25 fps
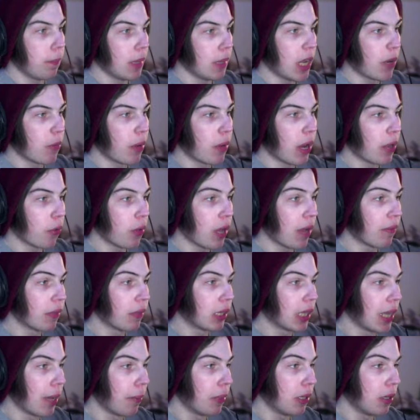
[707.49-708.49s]
I'd rather have the
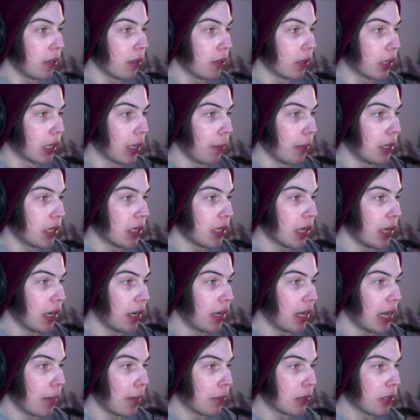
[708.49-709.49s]
Clementine
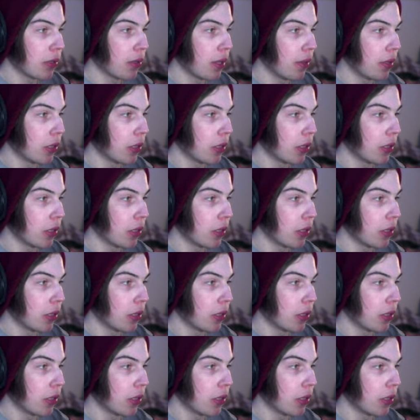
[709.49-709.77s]
adapted than